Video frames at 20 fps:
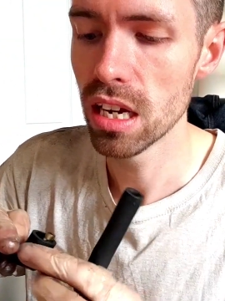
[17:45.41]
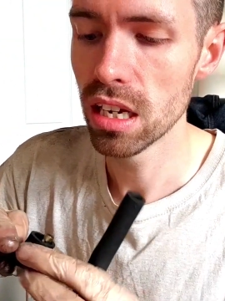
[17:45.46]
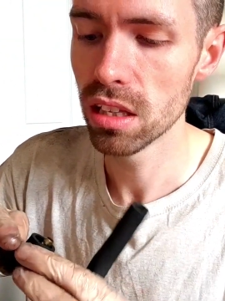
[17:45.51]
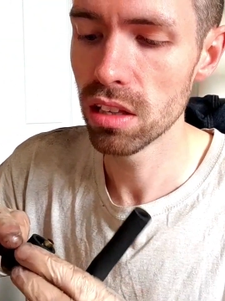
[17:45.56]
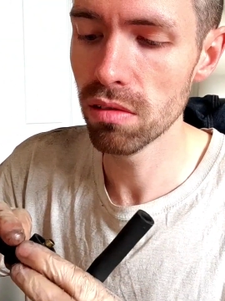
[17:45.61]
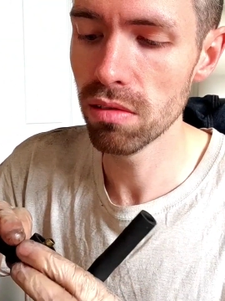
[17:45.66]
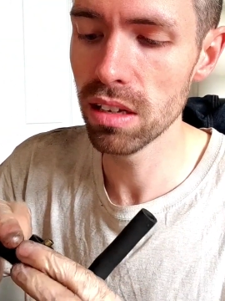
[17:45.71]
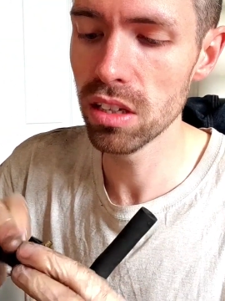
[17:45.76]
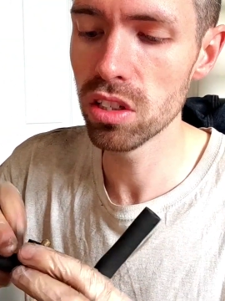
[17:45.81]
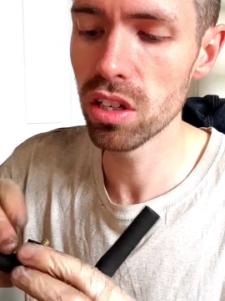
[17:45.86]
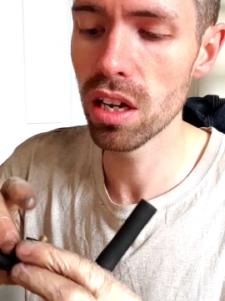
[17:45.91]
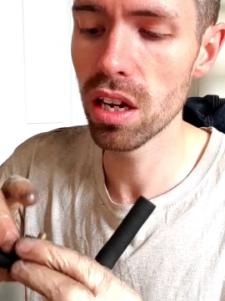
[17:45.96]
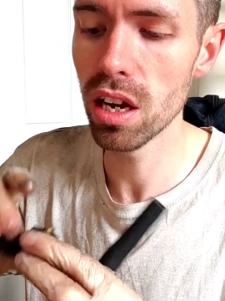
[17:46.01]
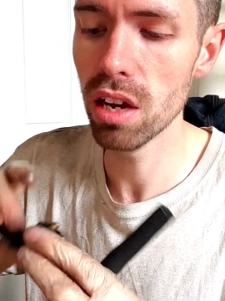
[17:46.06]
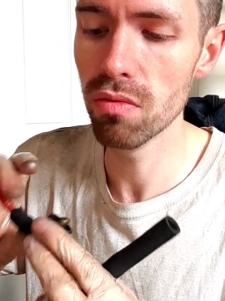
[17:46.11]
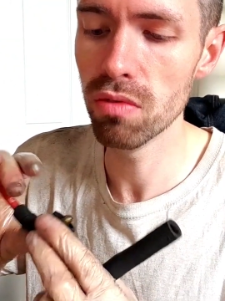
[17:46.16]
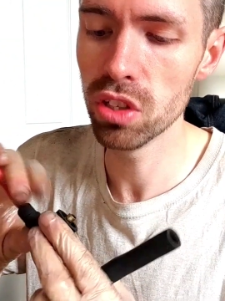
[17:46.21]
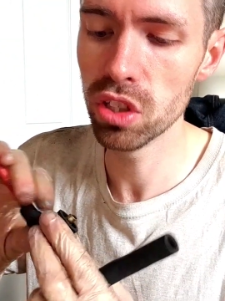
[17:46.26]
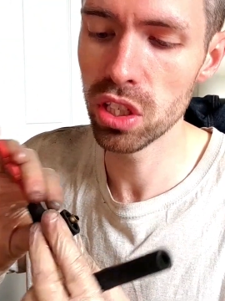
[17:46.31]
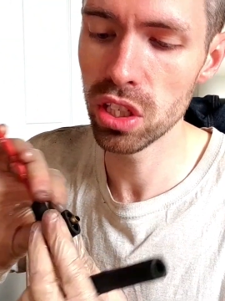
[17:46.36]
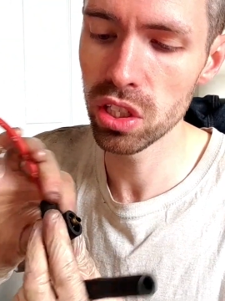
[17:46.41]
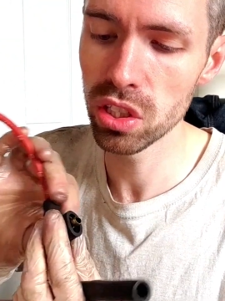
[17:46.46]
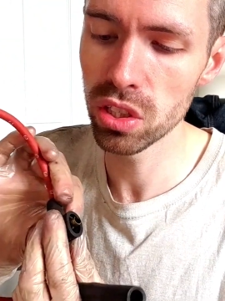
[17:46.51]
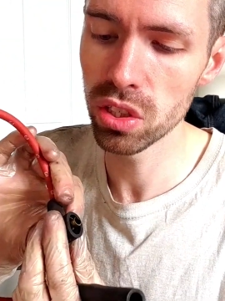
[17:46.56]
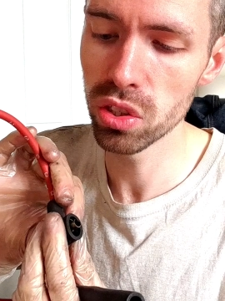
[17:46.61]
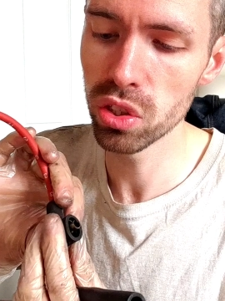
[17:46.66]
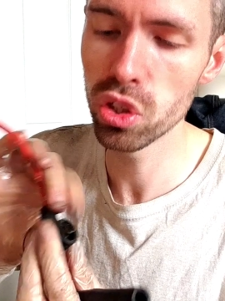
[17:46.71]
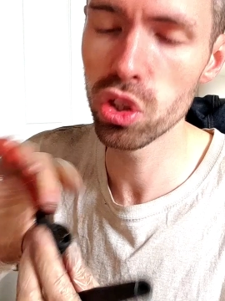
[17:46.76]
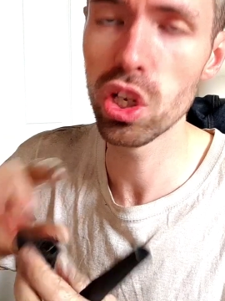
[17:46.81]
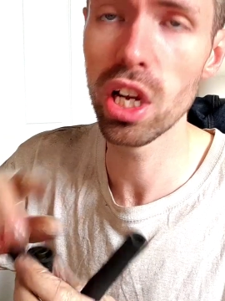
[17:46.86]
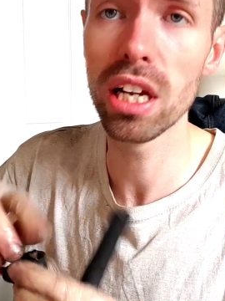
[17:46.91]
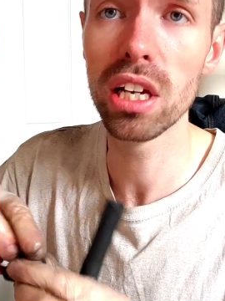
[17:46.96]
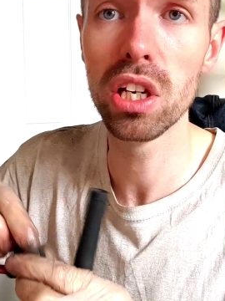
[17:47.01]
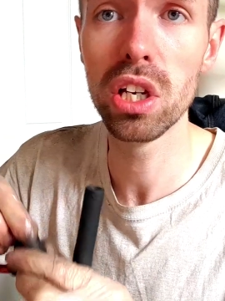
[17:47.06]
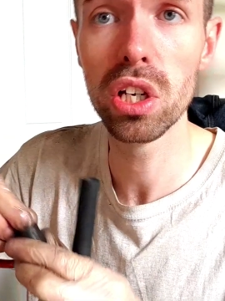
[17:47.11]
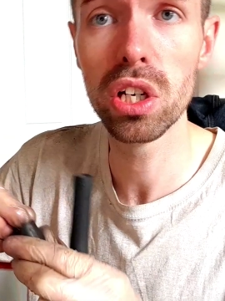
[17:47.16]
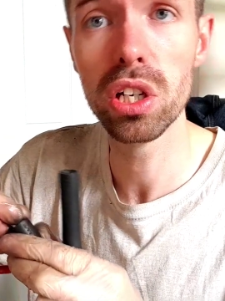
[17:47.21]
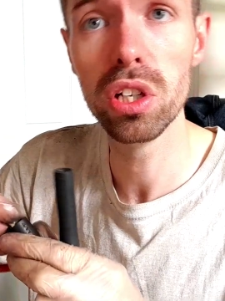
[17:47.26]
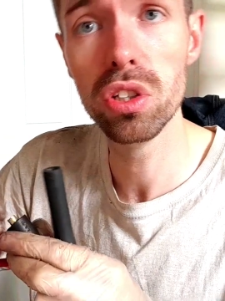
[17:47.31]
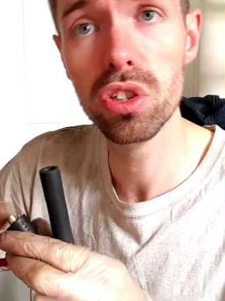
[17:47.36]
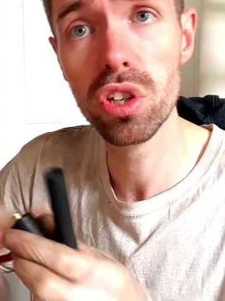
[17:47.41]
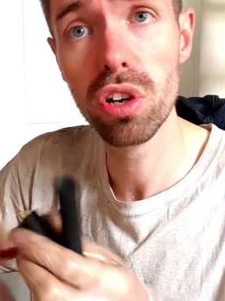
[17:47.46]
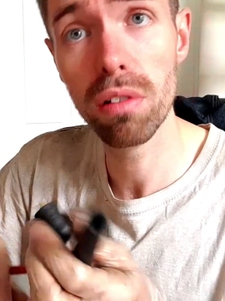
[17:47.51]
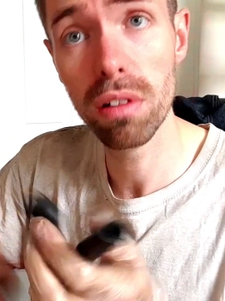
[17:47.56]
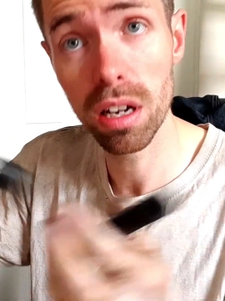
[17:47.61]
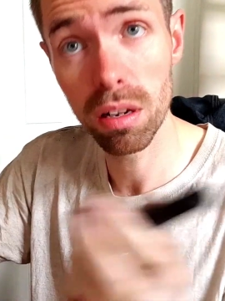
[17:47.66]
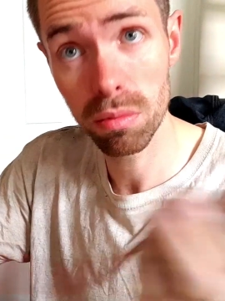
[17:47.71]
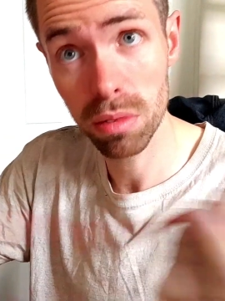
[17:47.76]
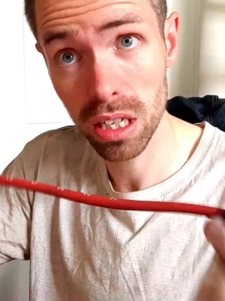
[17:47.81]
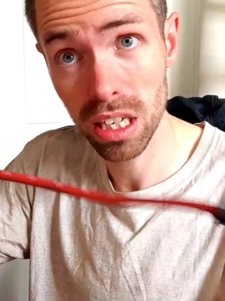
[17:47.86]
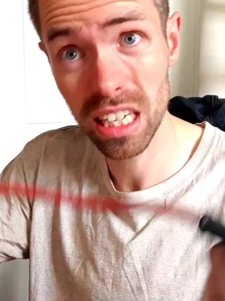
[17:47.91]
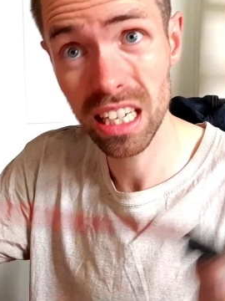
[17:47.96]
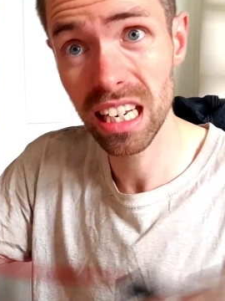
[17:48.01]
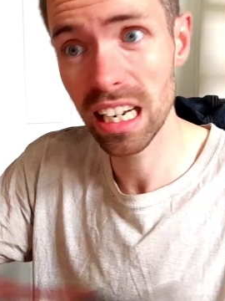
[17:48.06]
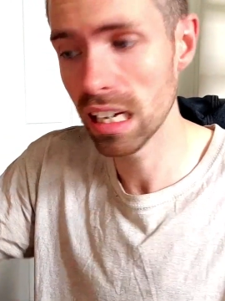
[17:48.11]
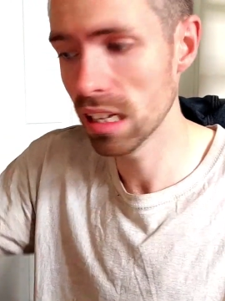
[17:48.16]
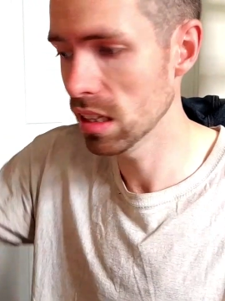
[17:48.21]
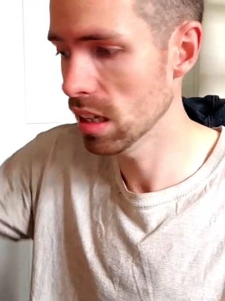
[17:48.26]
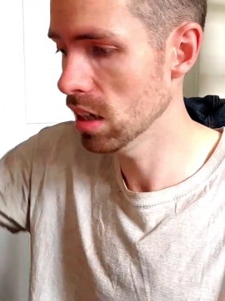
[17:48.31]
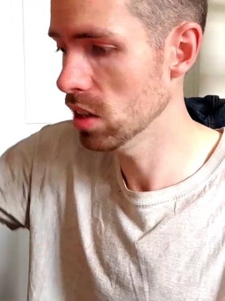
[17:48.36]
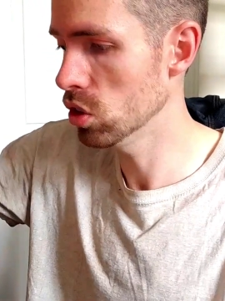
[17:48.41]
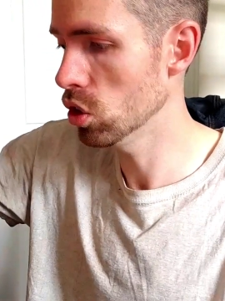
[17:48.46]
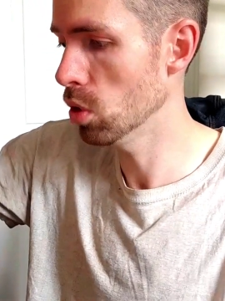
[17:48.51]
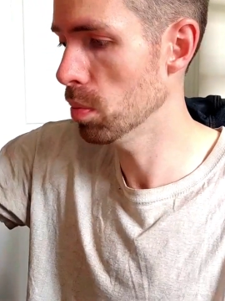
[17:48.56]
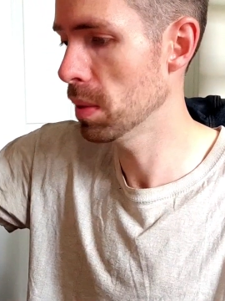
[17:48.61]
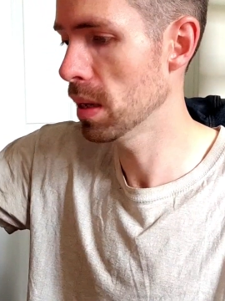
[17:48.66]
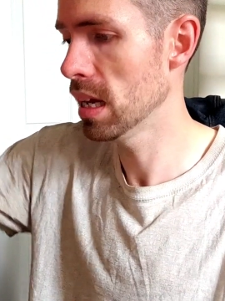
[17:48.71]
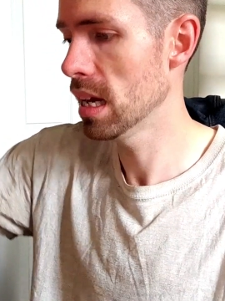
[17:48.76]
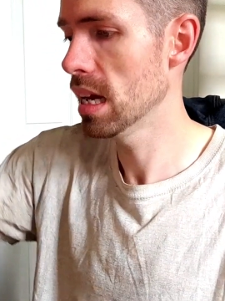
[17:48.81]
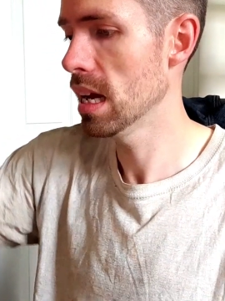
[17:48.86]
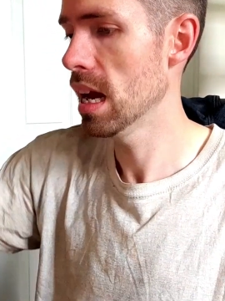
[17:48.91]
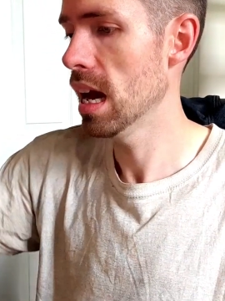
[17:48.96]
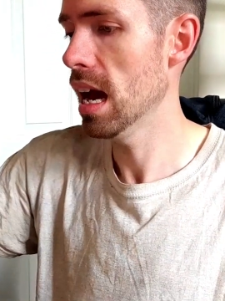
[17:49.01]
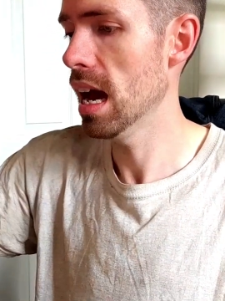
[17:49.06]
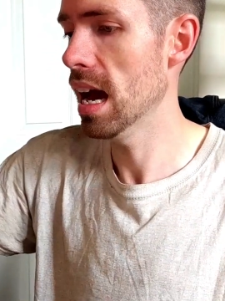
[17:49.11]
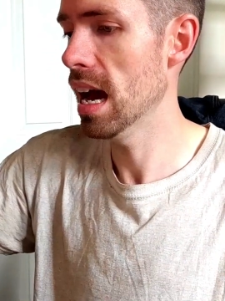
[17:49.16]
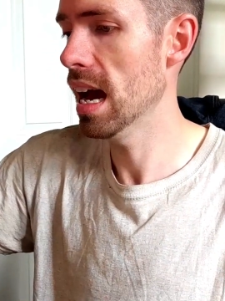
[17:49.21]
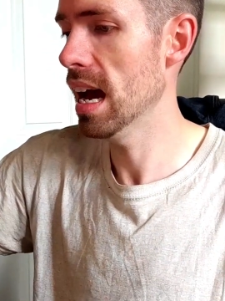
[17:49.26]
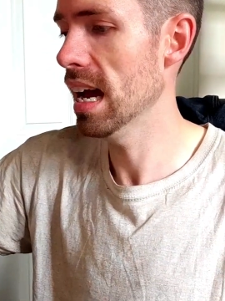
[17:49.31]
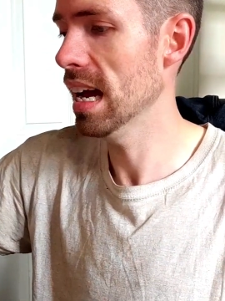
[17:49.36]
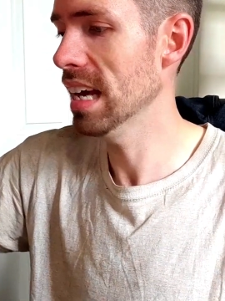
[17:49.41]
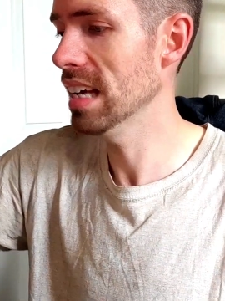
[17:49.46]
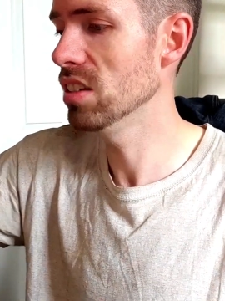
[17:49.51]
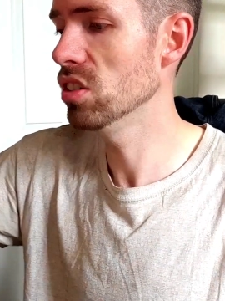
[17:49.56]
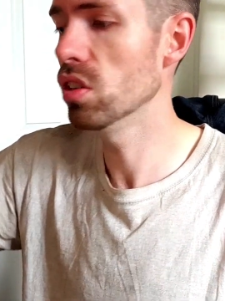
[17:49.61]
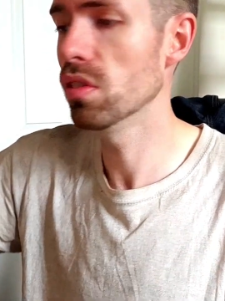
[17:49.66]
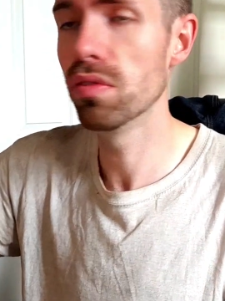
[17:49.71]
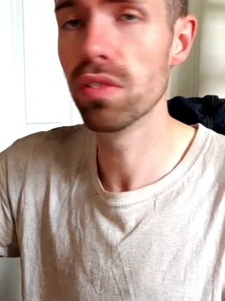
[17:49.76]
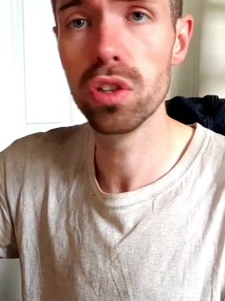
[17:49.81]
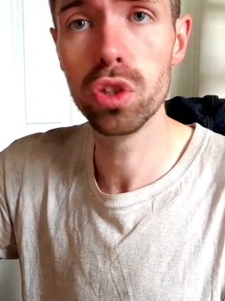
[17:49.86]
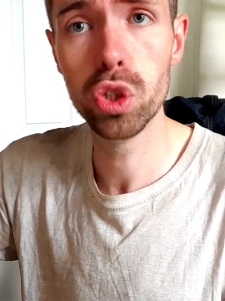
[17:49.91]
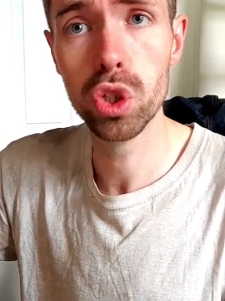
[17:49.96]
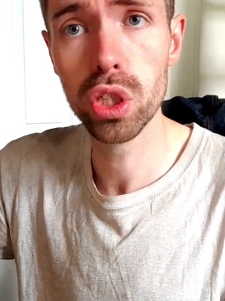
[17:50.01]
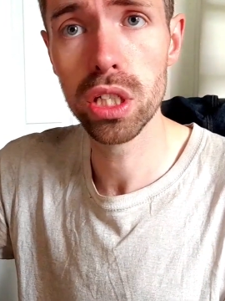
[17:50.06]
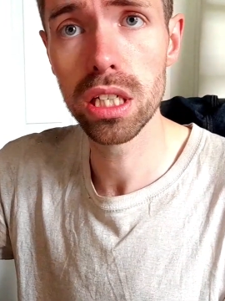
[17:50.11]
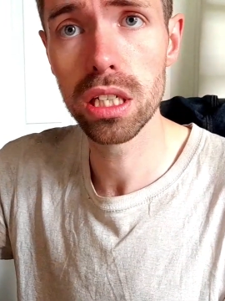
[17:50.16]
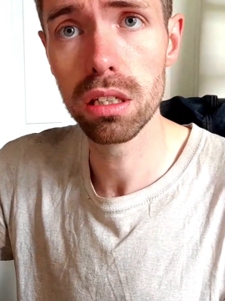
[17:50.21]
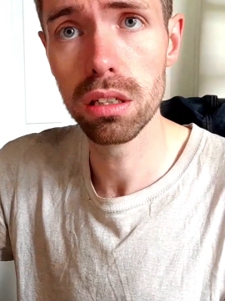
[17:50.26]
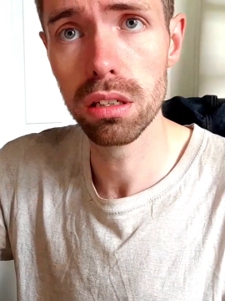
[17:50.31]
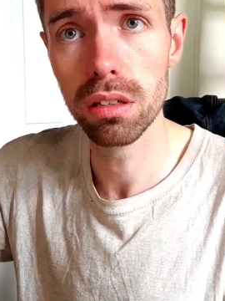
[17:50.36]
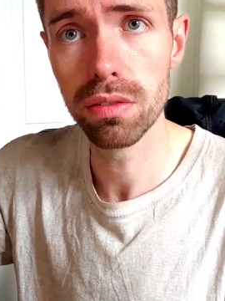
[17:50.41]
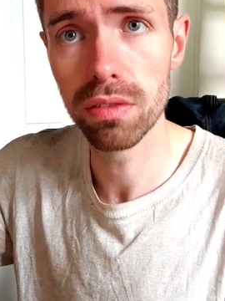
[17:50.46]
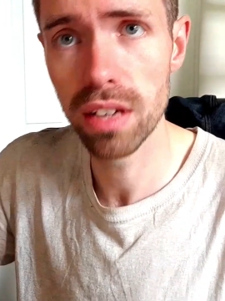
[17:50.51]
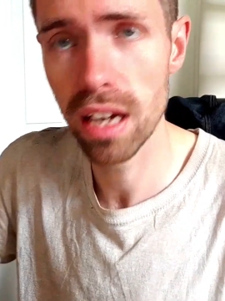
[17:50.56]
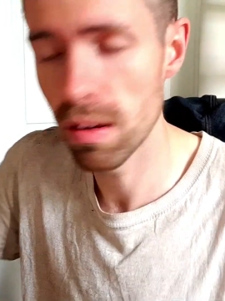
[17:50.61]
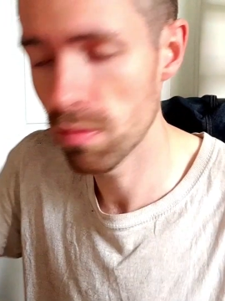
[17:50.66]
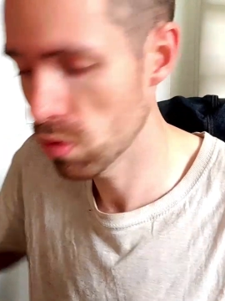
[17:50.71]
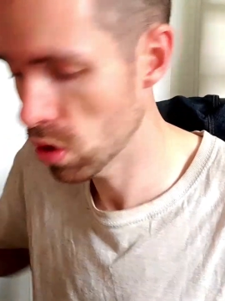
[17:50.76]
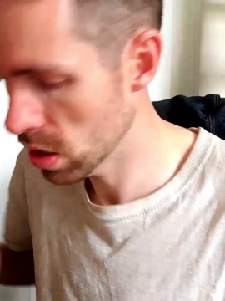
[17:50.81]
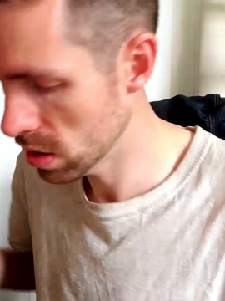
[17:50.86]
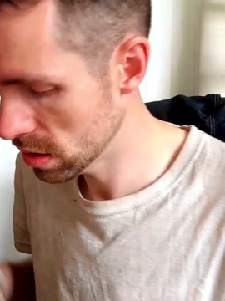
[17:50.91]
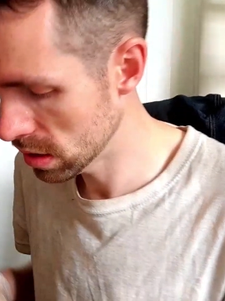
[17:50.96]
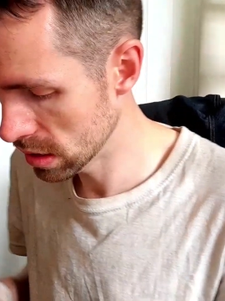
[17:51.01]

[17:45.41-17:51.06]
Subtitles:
There is a resistance check you can do, and I'm going to clean these up individually off camera.